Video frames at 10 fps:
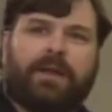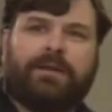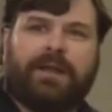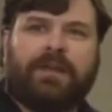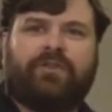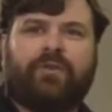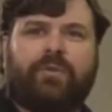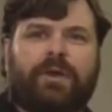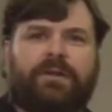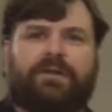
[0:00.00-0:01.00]
Take 2
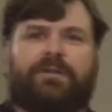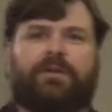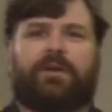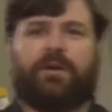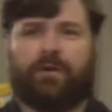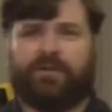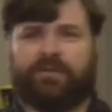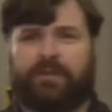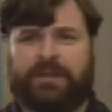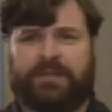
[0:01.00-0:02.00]
ends of a cut hose
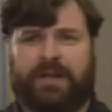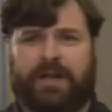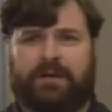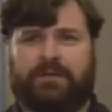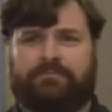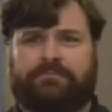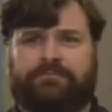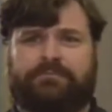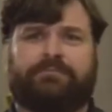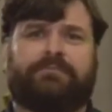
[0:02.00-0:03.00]
with each hand
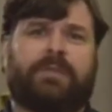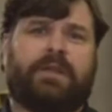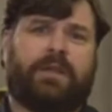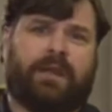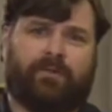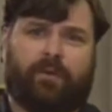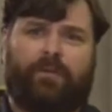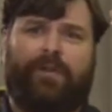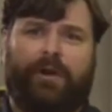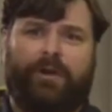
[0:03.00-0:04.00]
and form the
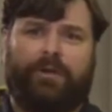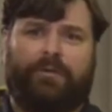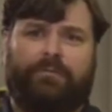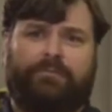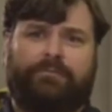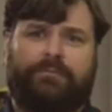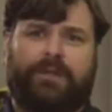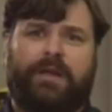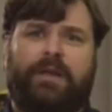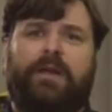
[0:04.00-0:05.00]
letter U.
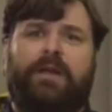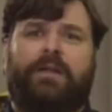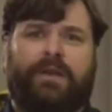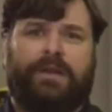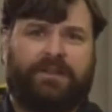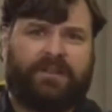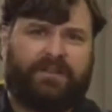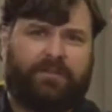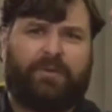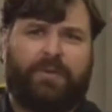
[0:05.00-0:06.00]
The distance
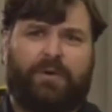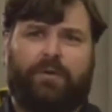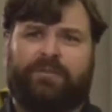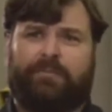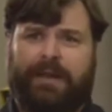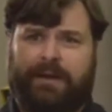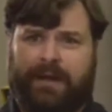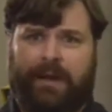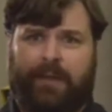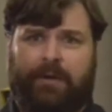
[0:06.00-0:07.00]
between the hose bend
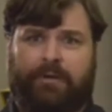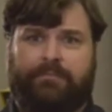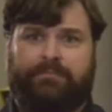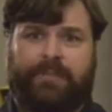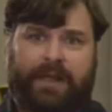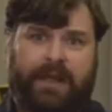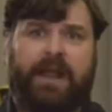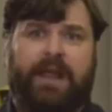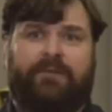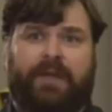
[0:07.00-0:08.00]
diameter and
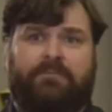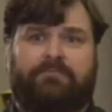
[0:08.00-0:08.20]
half that